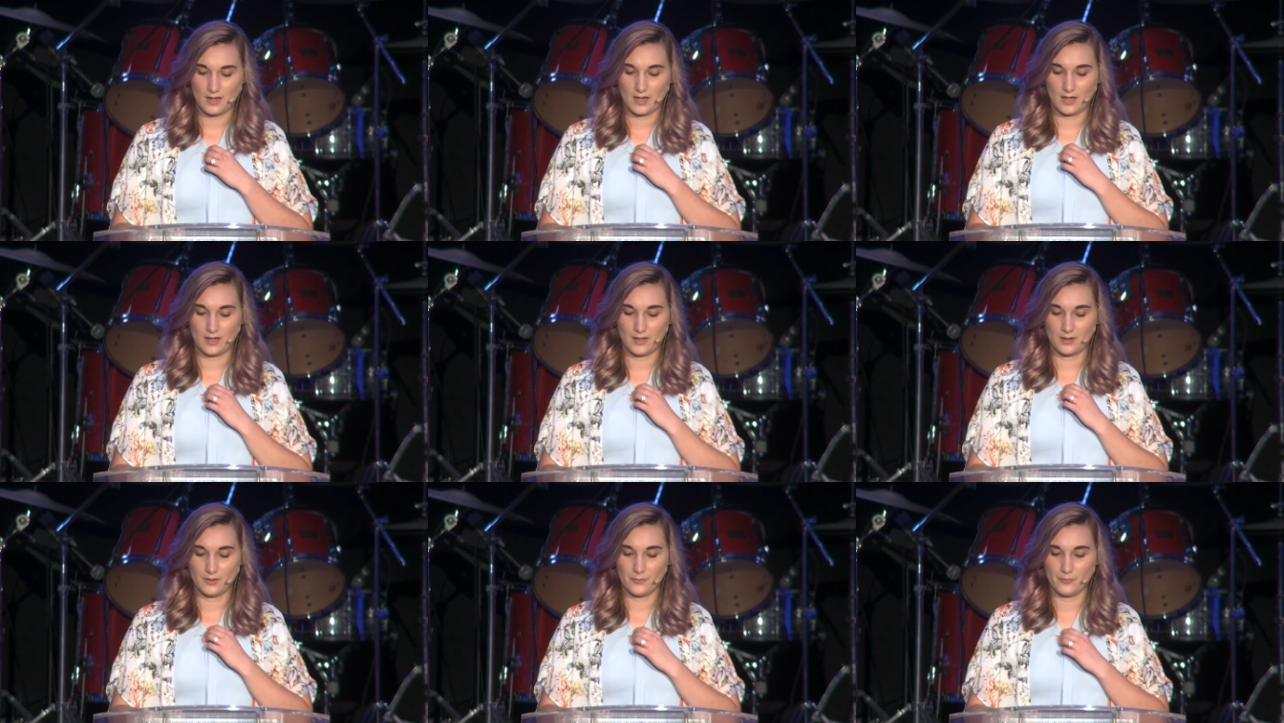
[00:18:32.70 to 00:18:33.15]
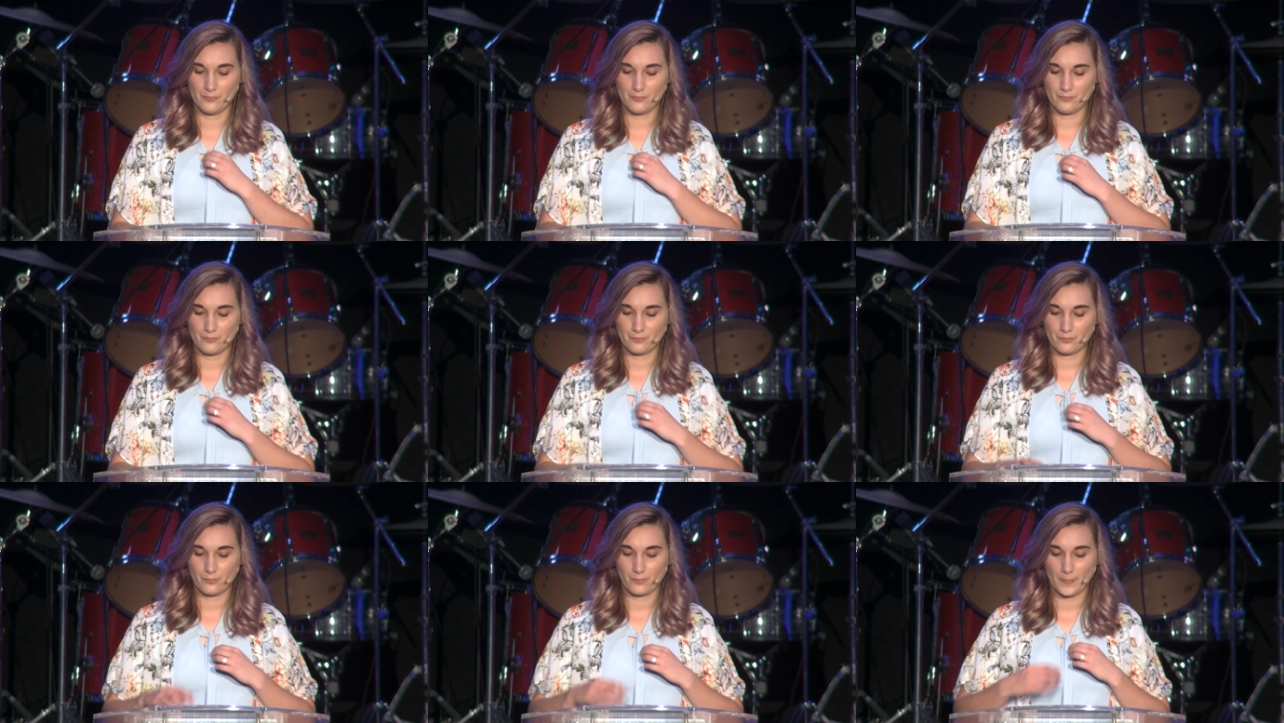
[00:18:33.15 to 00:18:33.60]
um,
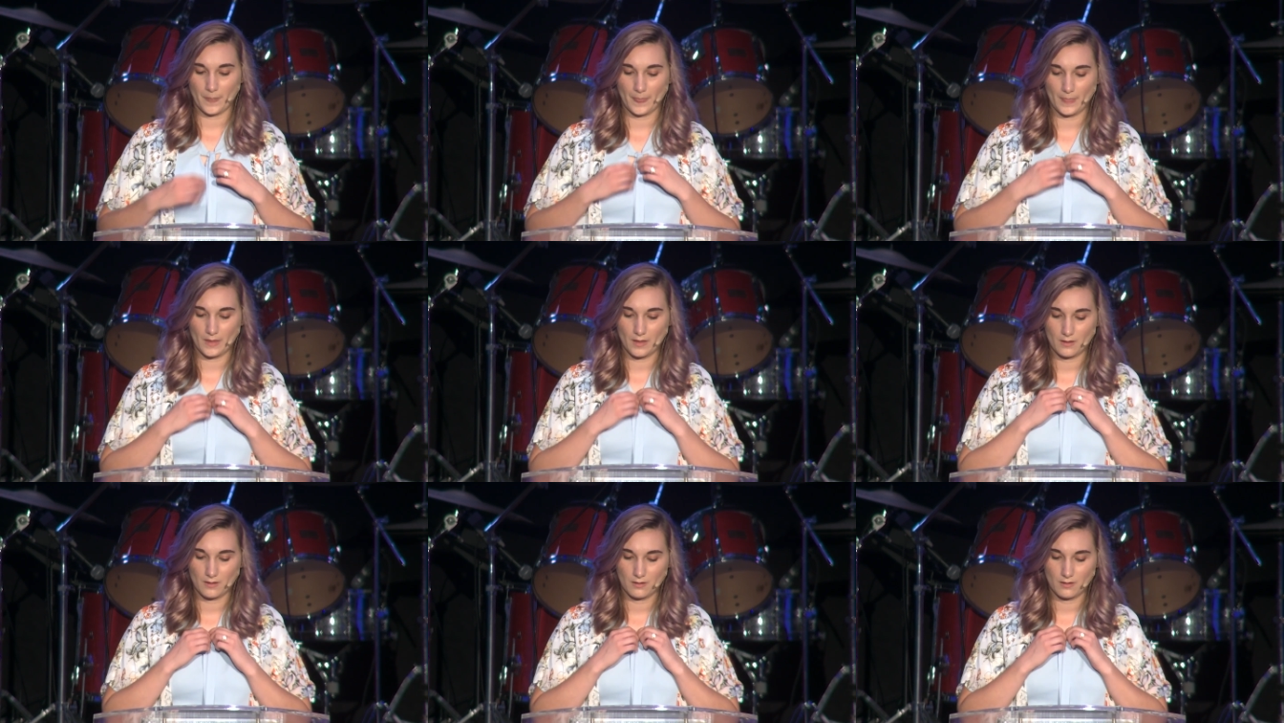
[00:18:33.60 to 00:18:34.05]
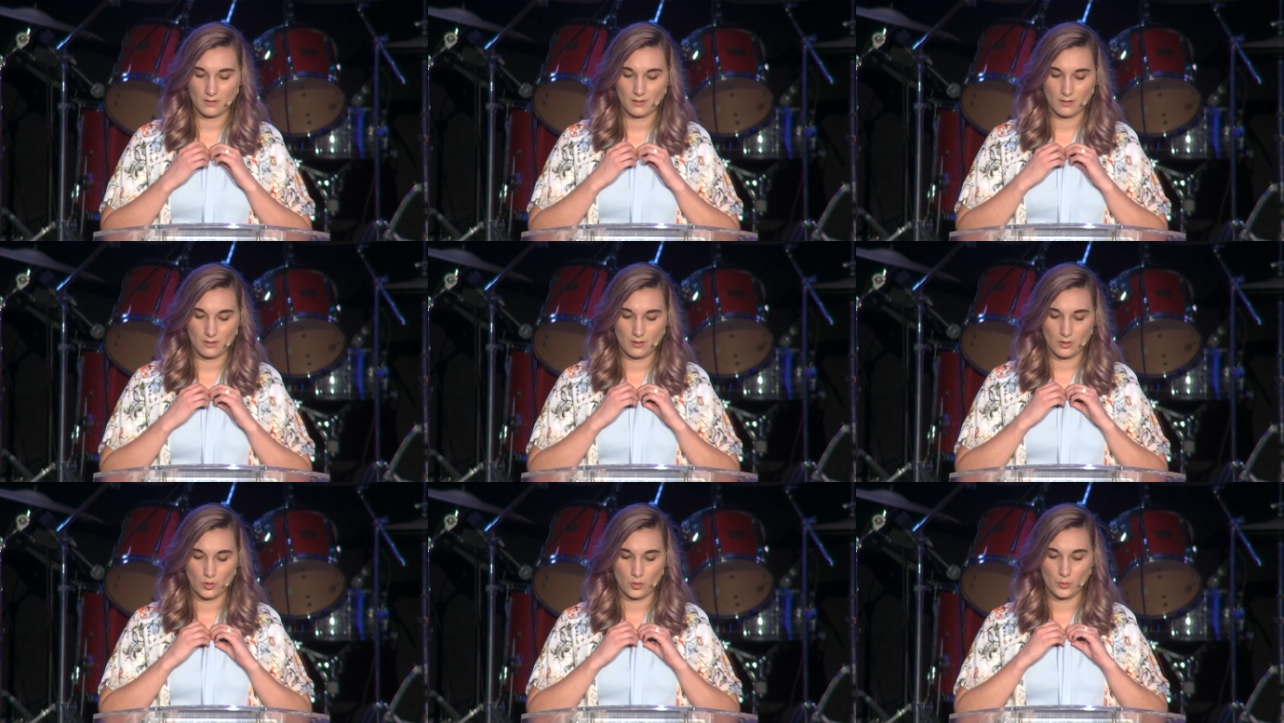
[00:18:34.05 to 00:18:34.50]

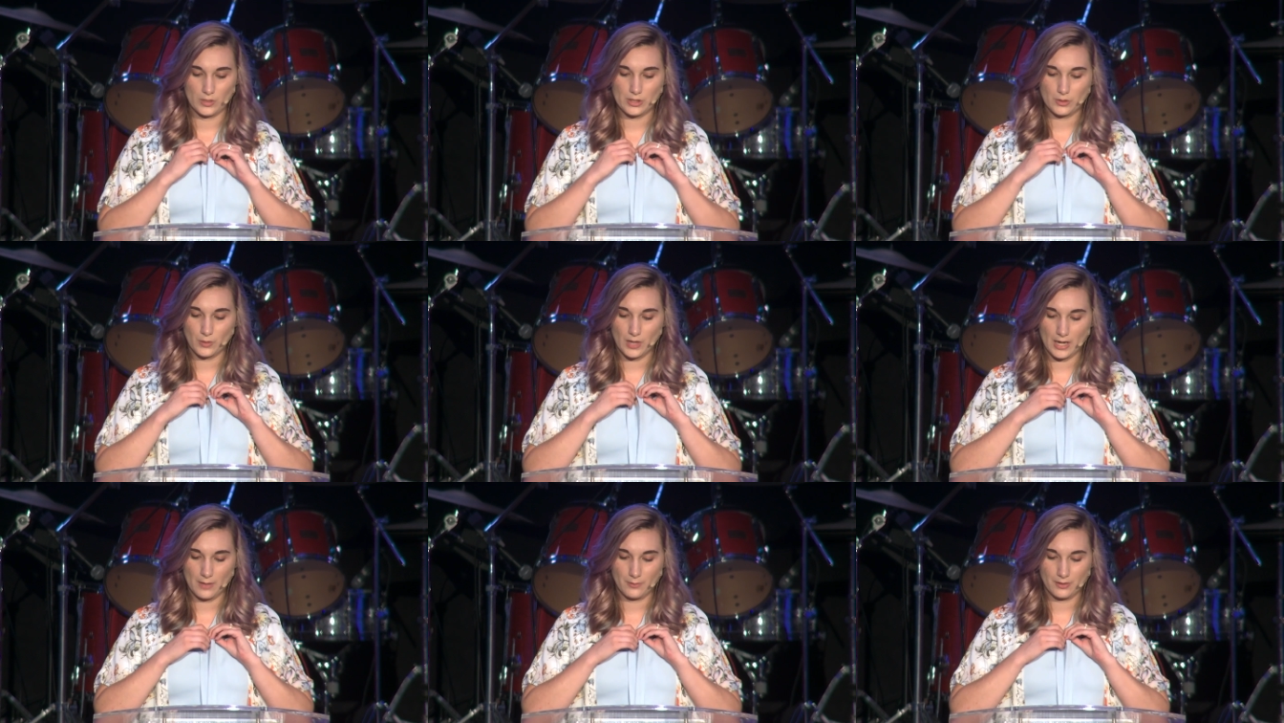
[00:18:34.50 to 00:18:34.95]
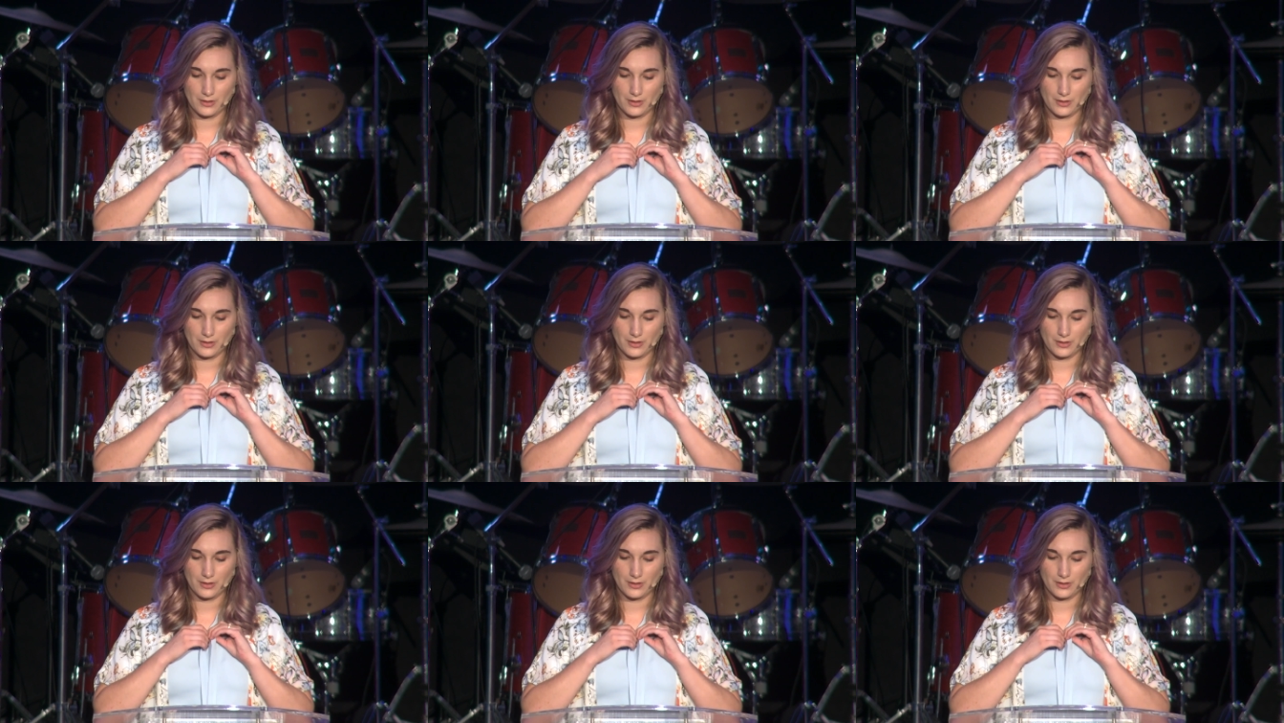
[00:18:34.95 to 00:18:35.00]
we cry